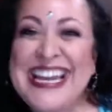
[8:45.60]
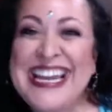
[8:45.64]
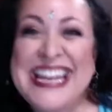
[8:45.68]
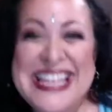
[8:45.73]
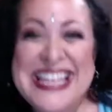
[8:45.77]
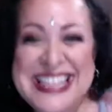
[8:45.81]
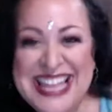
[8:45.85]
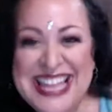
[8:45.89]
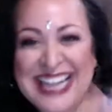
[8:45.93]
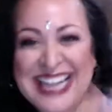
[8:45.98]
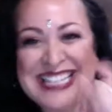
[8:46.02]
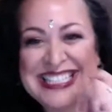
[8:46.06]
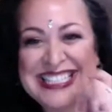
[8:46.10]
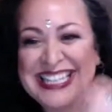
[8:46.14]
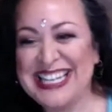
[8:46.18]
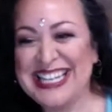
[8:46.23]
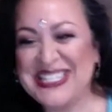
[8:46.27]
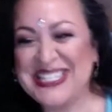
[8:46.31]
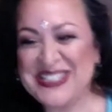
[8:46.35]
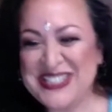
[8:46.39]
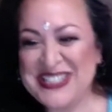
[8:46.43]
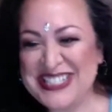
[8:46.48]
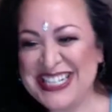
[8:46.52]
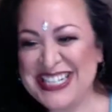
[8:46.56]
That is to
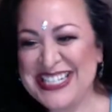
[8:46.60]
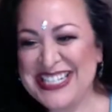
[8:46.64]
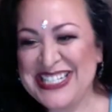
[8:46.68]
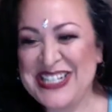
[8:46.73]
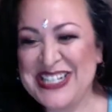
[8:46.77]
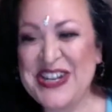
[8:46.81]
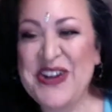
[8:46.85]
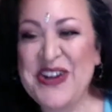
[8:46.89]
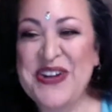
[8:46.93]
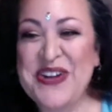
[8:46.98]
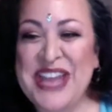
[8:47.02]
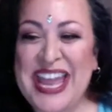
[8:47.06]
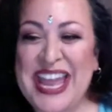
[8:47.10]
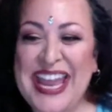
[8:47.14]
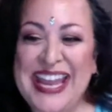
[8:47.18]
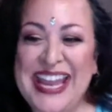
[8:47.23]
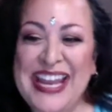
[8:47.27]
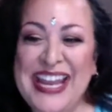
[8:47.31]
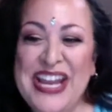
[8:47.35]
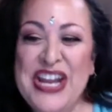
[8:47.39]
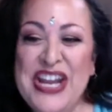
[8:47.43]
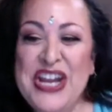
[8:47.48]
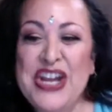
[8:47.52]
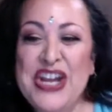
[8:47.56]
get your attention.
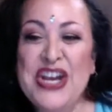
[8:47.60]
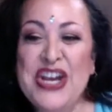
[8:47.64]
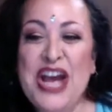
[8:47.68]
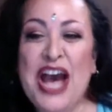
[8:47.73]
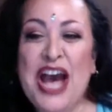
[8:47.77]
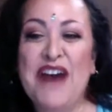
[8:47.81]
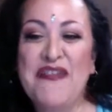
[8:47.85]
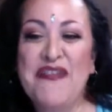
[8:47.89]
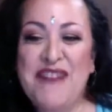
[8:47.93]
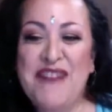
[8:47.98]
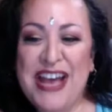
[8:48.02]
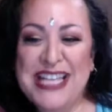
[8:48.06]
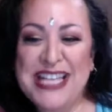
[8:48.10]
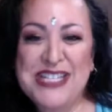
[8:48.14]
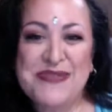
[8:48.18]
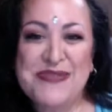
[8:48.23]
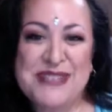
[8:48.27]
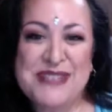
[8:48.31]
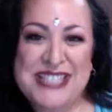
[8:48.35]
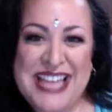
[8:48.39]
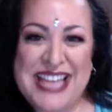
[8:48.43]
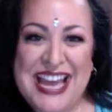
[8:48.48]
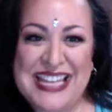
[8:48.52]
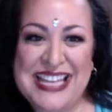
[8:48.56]
Okay, how fast
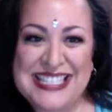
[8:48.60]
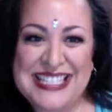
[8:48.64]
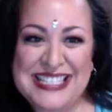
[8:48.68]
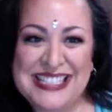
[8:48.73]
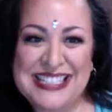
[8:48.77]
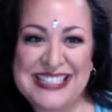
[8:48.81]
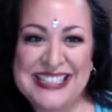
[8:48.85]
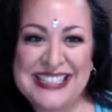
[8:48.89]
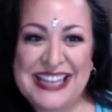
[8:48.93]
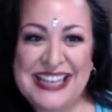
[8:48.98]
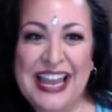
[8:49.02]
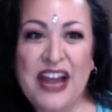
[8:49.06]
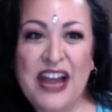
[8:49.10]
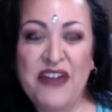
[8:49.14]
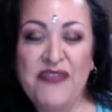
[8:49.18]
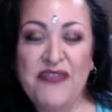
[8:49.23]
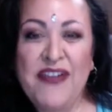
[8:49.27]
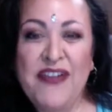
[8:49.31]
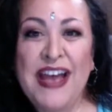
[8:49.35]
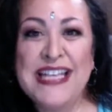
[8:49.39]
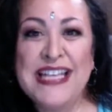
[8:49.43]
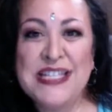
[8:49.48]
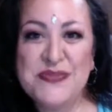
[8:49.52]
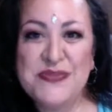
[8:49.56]
was that? How
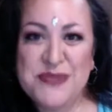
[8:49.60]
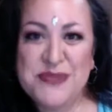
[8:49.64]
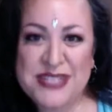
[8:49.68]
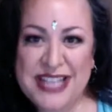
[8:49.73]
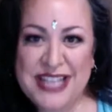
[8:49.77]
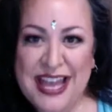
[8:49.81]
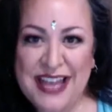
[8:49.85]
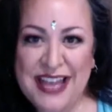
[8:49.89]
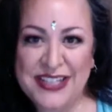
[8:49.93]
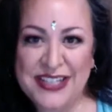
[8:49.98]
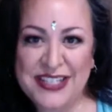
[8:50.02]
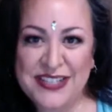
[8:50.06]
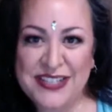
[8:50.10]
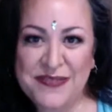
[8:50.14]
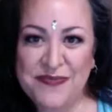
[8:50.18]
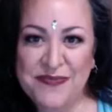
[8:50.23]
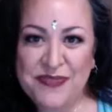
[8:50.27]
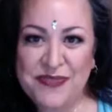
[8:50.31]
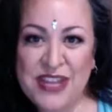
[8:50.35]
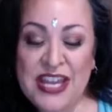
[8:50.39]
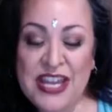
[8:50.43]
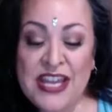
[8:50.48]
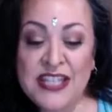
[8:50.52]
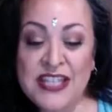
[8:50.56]
fast was that?
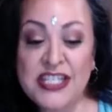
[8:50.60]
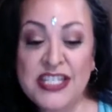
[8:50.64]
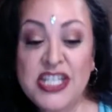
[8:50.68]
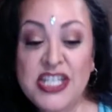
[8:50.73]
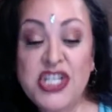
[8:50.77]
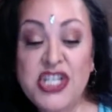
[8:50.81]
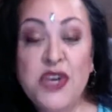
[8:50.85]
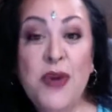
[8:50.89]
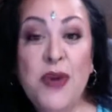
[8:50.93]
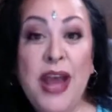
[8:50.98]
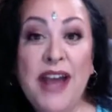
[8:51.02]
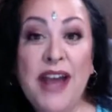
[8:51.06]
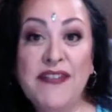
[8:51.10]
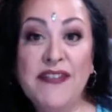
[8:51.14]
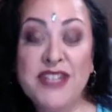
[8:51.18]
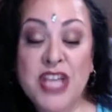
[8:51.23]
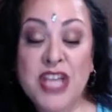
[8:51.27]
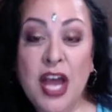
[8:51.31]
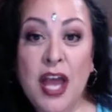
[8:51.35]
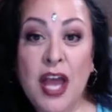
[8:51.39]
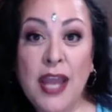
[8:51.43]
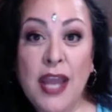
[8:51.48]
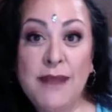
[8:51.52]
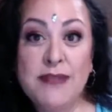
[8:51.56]
Did you have
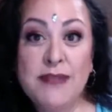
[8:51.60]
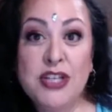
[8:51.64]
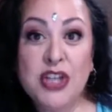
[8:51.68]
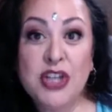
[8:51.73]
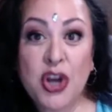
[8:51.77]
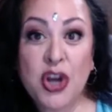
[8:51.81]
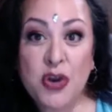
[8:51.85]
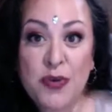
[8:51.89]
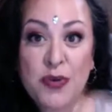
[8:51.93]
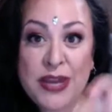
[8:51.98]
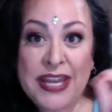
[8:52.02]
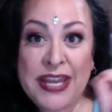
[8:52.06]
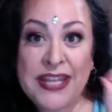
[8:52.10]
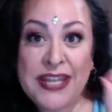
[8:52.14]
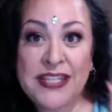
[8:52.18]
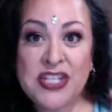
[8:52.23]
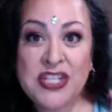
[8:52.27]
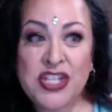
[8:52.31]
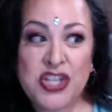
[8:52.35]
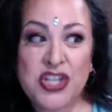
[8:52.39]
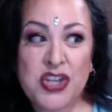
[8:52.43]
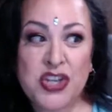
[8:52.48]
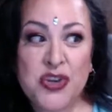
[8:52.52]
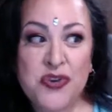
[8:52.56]
time to go
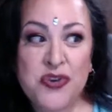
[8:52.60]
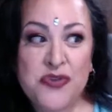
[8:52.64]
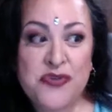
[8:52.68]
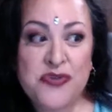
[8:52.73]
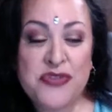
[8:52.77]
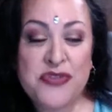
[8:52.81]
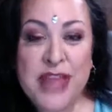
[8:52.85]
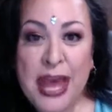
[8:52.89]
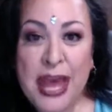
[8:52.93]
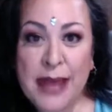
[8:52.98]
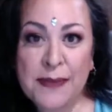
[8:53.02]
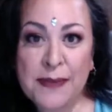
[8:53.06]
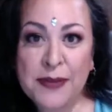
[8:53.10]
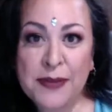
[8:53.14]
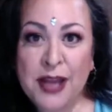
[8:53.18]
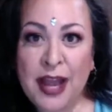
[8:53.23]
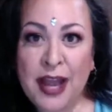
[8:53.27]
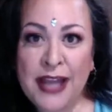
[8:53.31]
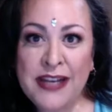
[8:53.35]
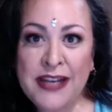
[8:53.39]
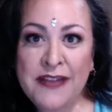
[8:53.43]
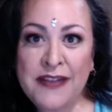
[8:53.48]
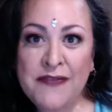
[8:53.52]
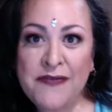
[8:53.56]
into that
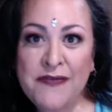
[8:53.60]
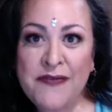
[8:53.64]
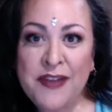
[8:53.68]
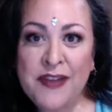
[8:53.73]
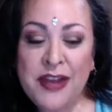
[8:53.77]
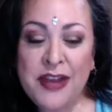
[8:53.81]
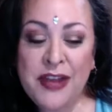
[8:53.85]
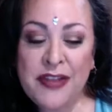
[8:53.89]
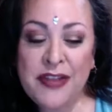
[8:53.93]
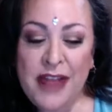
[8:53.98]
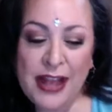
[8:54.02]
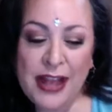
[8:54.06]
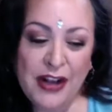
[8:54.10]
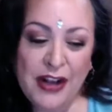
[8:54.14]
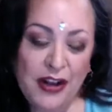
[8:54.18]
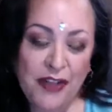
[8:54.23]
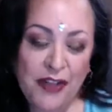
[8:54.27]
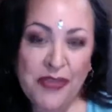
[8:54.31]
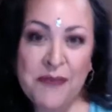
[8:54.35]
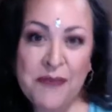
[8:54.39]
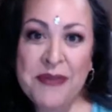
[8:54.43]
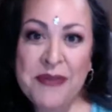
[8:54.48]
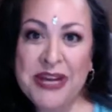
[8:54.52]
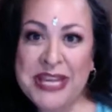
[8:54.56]
kind of, I call
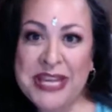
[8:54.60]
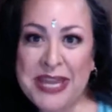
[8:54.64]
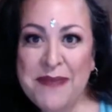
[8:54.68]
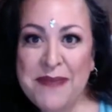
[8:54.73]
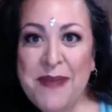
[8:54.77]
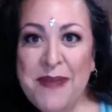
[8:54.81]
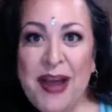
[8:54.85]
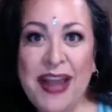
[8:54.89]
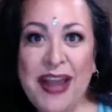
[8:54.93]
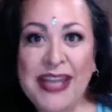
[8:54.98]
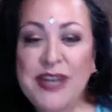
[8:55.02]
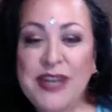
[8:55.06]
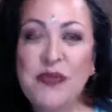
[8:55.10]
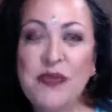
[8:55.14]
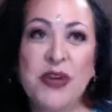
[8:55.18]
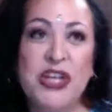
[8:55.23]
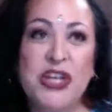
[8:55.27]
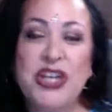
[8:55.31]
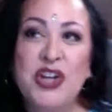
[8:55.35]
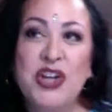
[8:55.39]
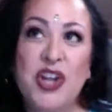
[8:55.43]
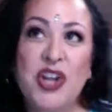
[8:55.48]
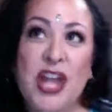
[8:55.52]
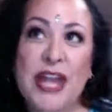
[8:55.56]
it the monkey mind, where
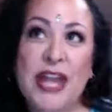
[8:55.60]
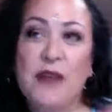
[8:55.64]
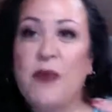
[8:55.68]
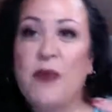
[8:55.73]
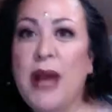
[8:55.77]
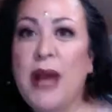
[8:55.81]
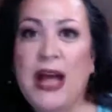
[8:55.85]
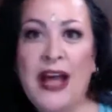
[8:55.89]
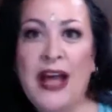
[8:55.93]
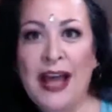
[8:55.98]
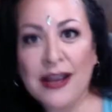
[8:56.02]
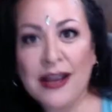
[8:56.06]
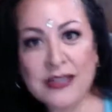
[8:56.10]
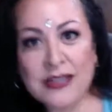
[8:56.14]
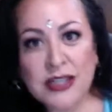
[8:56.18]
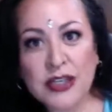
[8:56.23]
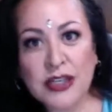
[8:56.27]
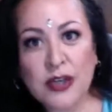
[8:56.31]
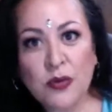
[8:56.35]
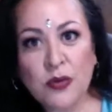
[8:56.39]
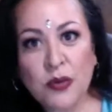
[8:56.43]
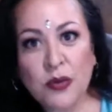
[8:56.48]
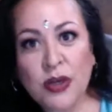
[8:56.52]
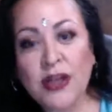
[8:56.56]
you're like, well, how's it
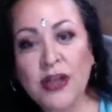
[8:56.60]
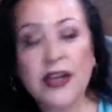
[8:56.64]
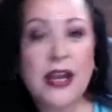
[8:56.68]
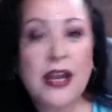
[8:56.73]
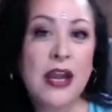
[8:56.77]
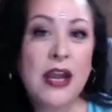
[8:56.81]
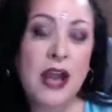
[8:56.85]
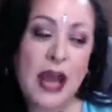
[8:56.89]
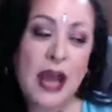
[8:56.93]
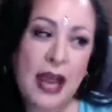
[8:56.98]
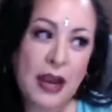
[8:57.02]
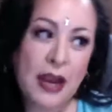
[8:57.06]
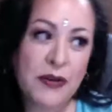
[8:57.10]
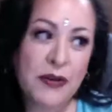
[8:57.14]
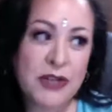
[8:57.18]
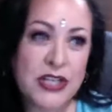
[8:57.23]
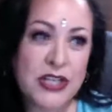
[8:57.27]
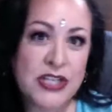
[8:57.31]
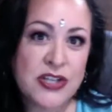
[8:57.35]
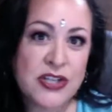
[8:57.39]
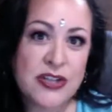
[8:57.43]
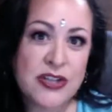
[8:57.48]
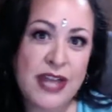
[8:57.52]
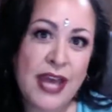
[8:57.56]
going to work? How are you
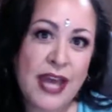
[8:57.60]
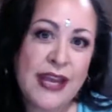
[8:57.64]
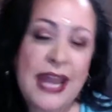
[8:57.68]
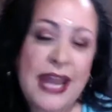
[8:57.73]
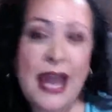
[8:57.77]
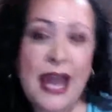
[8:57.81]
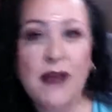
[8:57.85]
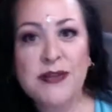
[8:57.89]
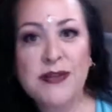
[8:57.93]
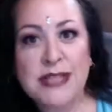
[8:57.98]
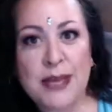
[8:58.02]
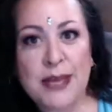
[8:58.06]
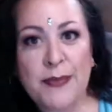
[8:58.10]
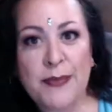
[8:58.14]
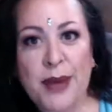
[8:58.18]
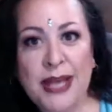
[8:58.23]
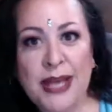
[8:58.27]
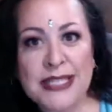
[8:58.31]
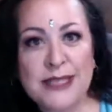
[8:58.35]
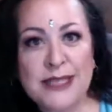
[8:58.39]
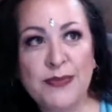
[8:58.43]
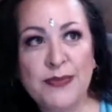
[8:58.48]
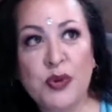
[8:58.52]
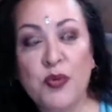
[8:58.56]
going to do that? How is that
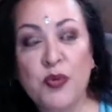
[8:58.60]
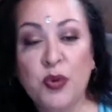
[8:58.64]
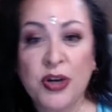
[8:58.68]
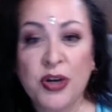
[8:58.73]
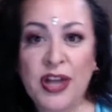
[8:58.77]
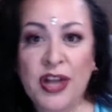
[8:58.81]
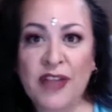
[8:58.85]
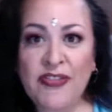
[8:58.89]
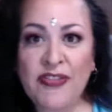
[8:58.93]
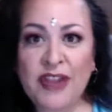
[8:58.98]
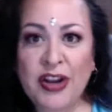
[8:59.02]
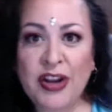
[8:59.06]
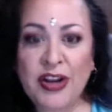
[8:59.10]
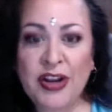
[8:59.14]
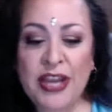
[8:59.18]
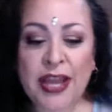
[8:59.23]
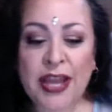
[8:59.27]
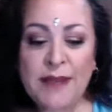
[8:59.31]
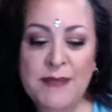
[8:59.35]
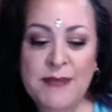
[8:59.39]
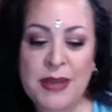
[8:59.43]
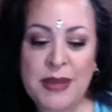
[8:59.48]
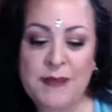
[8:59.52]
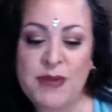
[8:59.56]
possible? We're not there
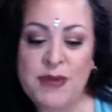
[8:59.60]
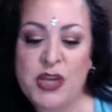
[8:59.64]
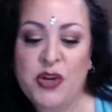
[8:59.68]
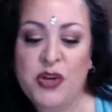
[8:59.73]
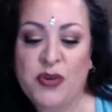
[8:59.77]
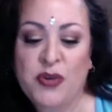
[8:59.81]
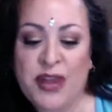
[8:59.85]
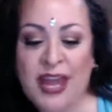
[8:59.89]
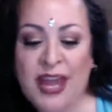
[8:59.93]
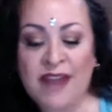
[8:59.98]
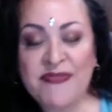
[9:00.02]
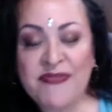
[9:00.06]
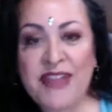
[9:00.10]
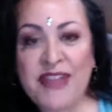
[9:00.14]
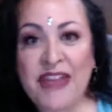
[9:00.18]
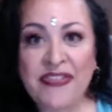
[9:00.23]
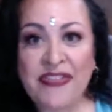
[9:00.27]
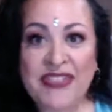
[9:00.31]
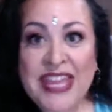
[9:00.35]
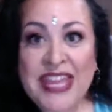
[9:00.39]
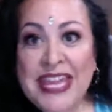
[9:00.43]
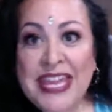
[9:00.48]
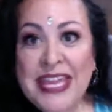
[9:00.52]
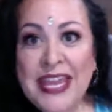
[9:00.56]
yet. Maybe you don't have
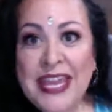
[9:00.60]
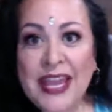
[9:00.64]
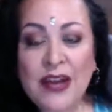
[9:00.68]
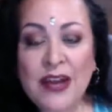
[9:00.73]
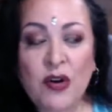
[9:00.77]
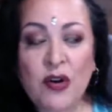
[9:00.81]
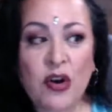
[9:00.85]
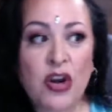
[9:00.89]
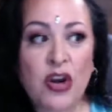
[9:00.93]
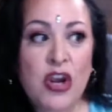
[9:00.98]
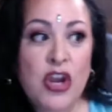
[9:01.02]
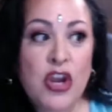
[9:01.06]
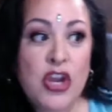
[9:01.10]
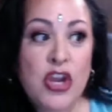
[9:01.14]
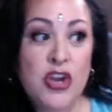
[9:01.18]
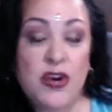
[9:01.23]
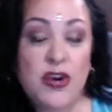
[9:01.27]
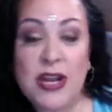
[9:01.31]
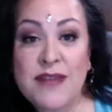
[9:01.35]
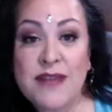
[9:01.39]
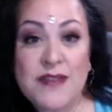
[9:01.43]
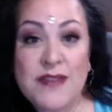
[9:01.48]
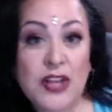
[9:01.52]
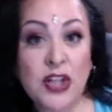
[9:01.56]
that thing yet, or you're
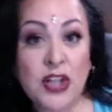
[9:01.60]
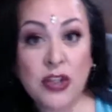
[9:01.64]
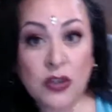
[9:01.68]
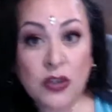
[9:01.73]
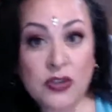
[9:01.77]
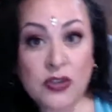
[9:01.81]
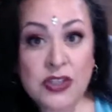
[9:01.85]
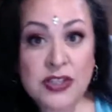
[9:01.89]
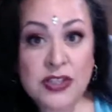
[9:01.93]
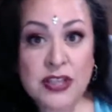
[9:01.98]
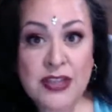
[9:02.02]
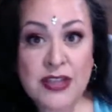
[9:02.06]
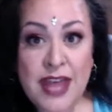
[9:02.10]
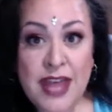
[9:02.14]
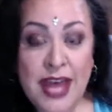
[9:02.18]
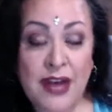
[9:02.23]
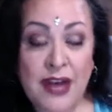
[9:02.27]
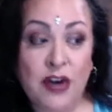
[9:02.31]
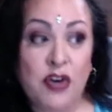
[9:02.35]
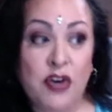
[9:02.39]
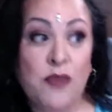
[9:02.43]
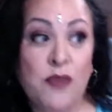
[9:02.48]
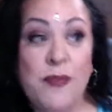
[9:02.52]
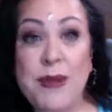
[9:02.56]
not even close to
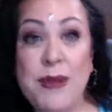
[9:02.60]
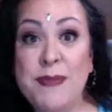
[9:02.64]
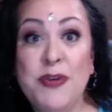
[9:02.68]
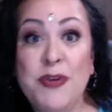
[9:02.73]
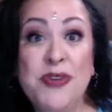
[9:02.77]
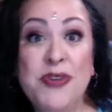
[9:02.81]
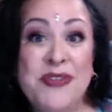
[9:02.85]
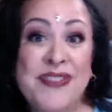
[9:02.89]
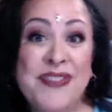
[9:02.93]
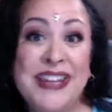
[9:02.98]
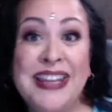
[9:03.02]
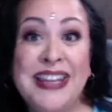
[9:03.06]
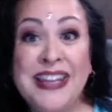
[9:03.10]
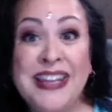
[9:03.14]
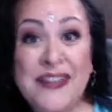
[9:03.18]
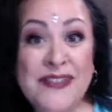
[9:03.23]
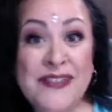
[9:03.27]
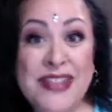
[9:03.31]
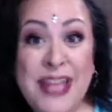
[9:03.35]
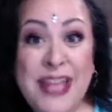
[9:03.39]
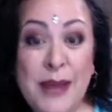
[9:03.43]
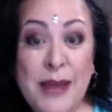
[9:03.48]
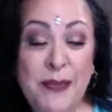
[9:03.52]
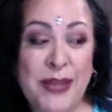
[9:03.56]
that, or maybe you don't even live
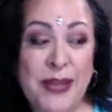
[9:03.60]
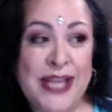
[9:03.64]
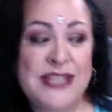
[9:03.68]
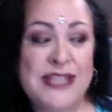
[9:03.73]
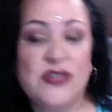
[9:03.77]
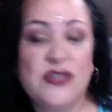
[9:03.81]
in that place,